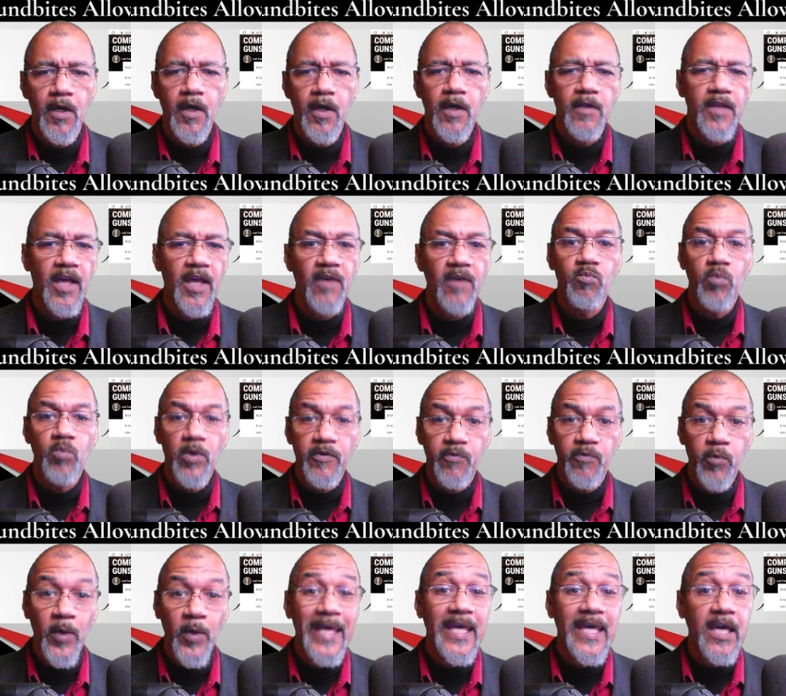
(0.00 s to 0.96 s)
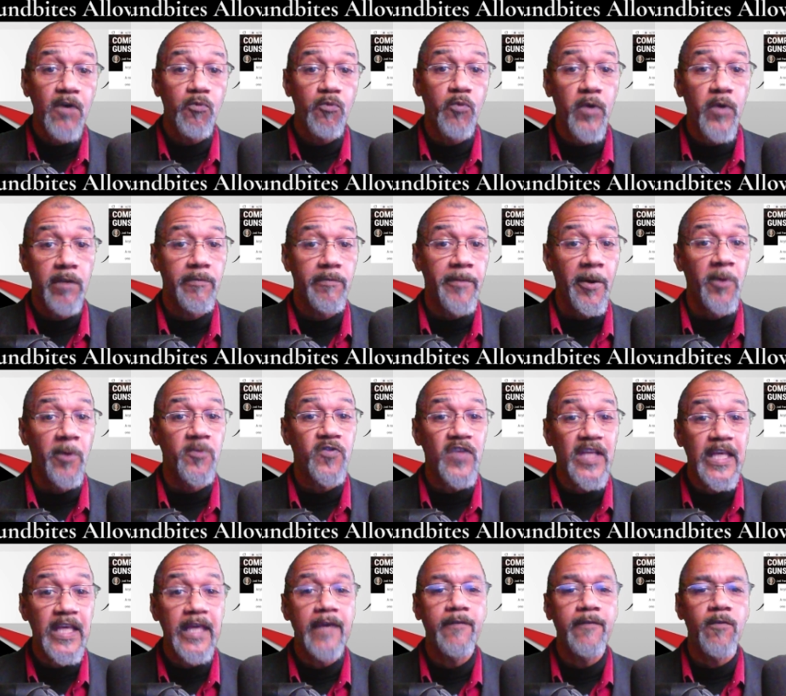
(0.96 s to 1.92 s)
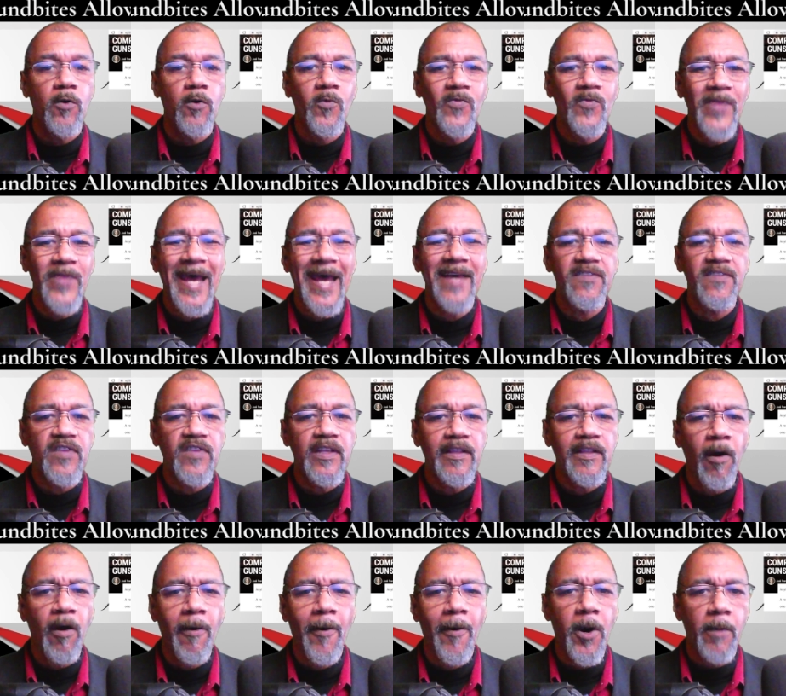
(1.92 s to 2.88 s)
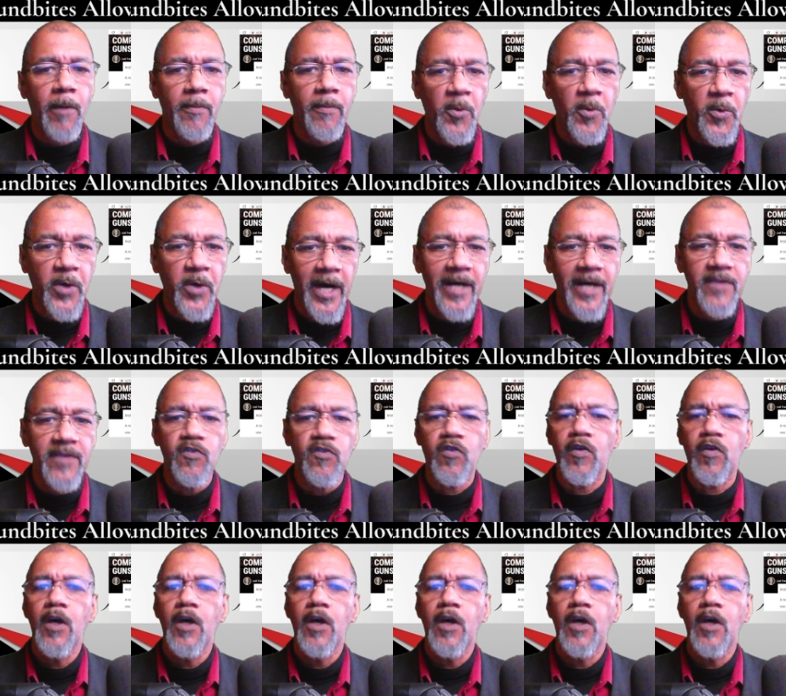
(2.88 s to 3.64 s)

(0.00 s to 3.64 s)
That if we get rid of those evil, nasty, horrible guns,